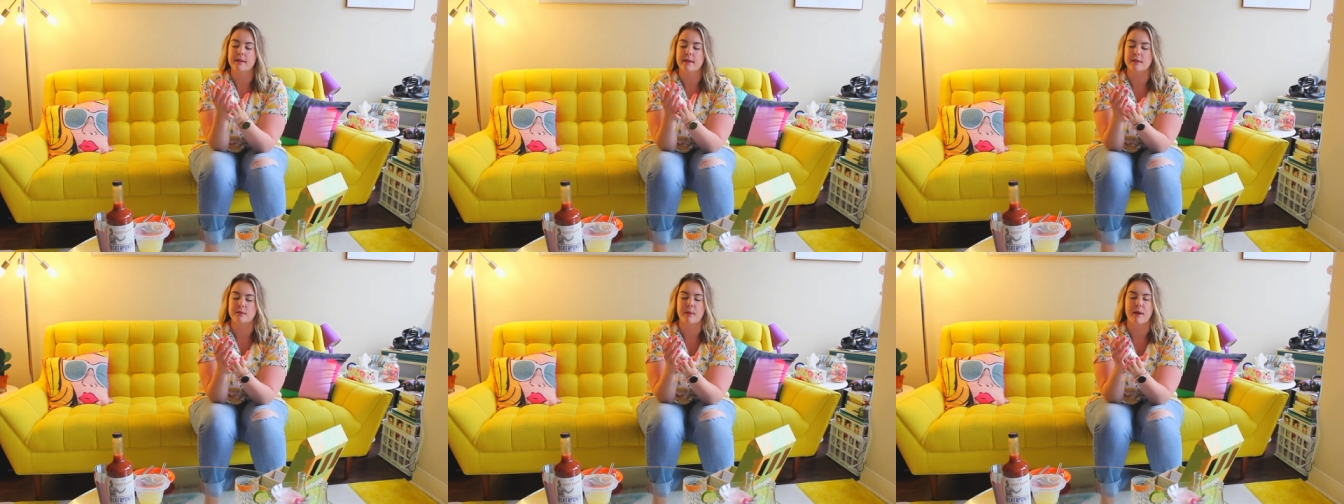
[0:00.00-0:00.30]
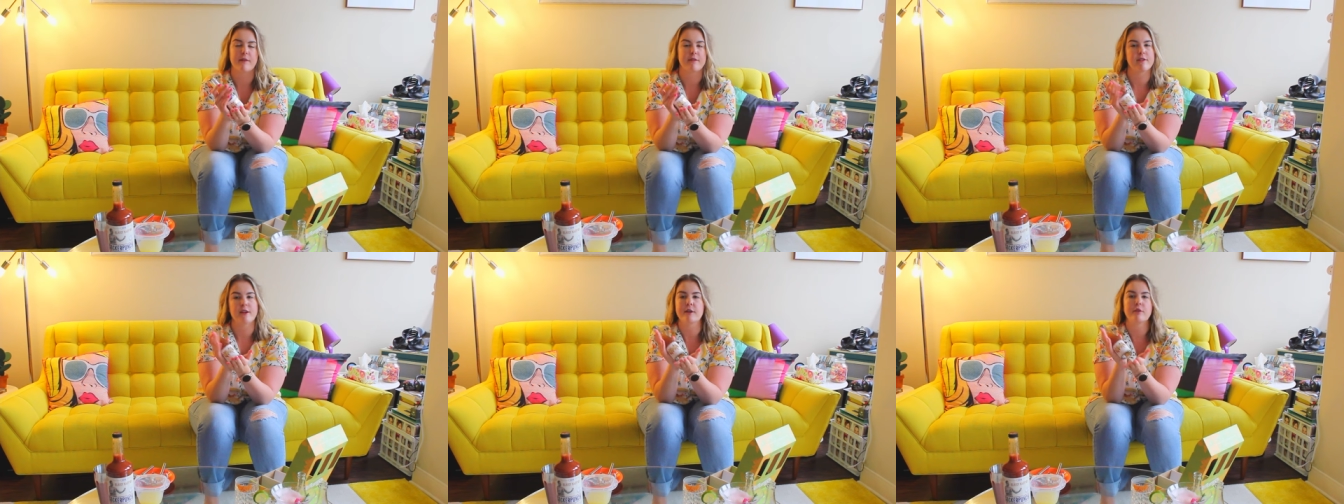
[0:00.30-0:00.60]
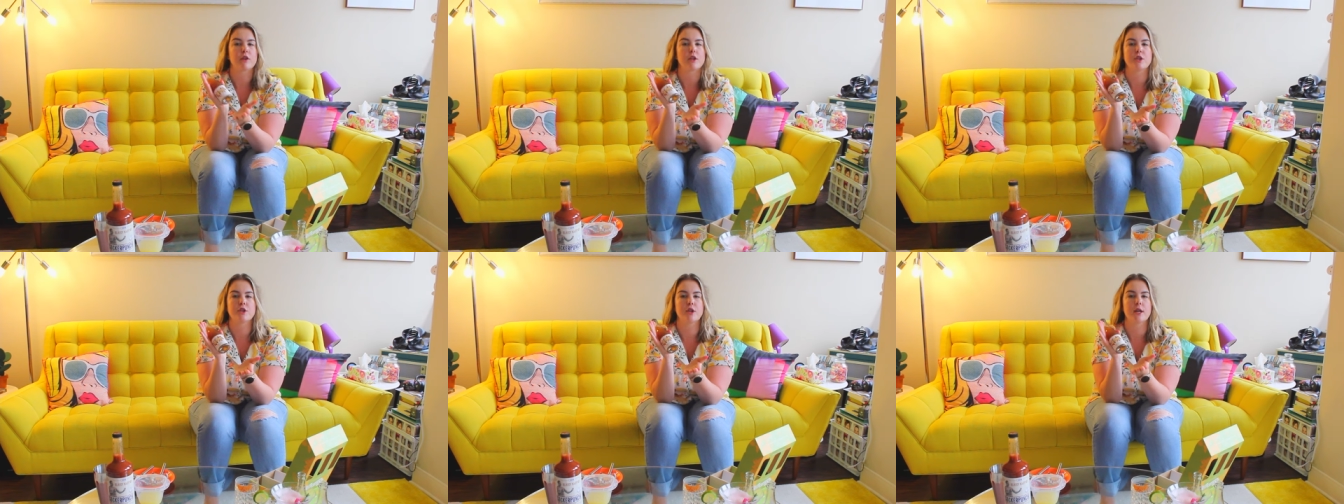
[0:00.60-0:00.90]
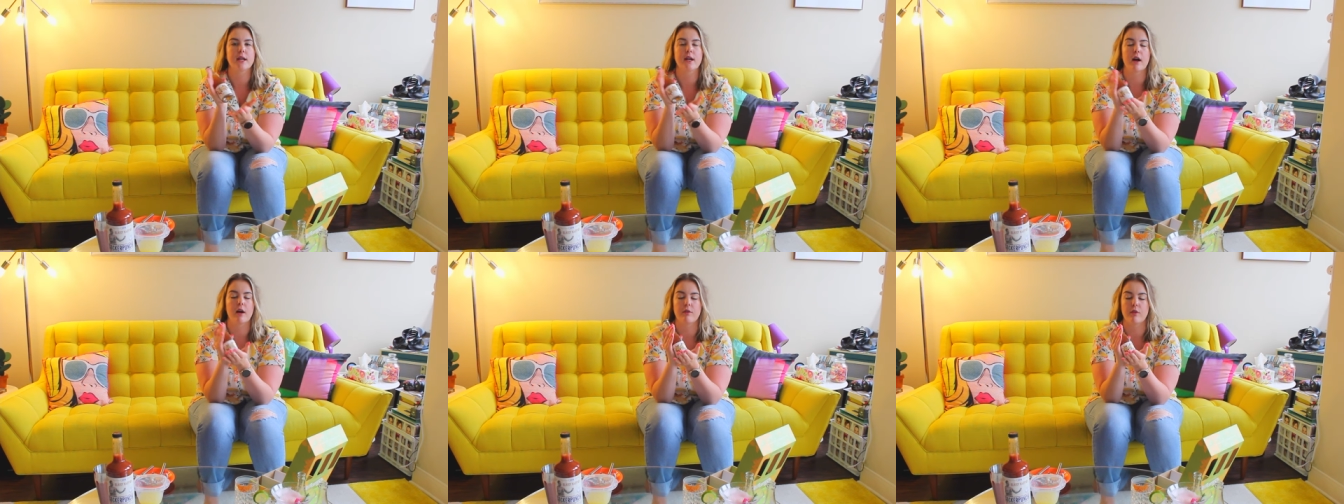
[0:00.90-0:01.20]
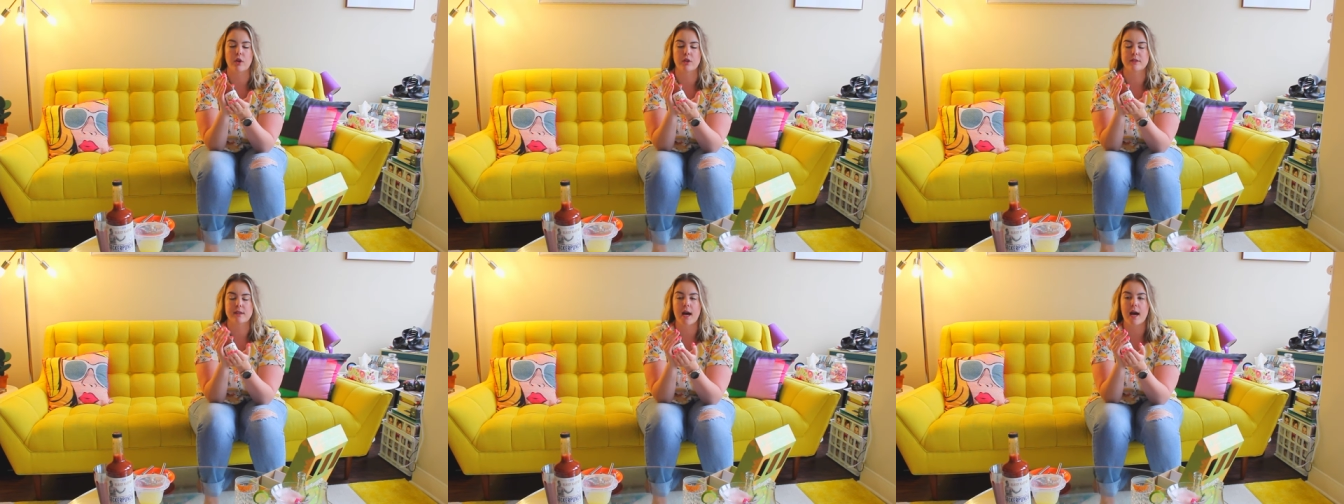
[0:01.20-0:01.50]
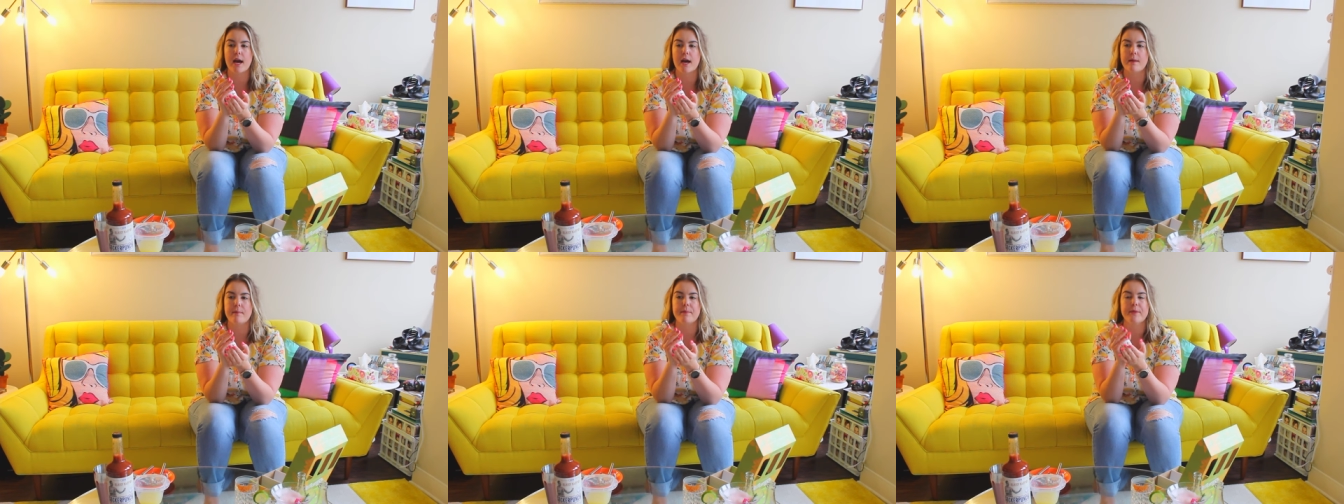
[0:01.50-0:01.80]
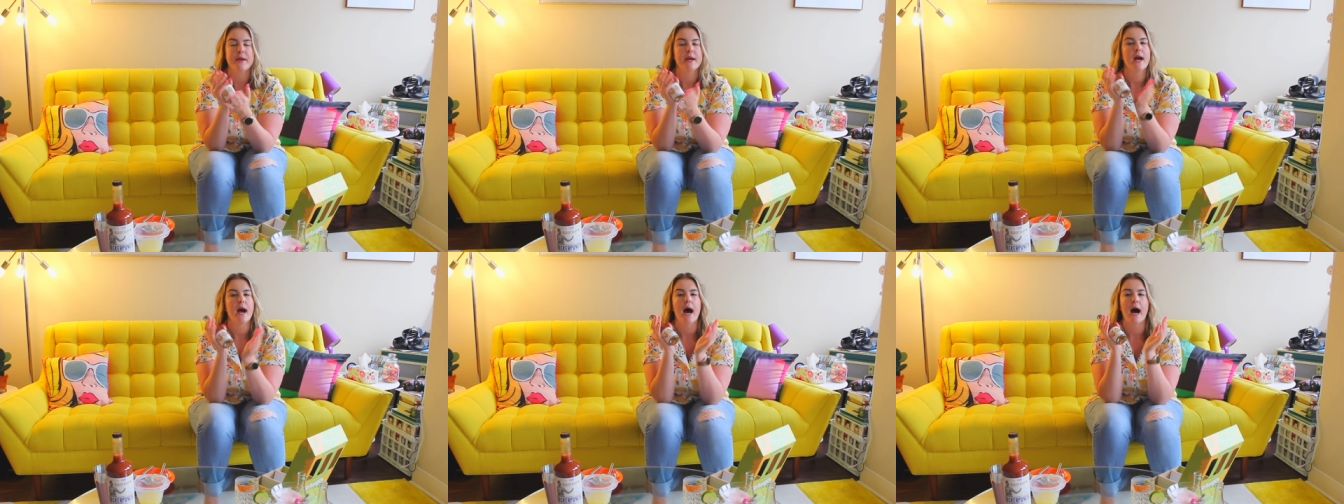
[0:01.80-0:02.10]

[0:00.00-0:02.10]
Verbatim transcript: That's my favorite drink of all time.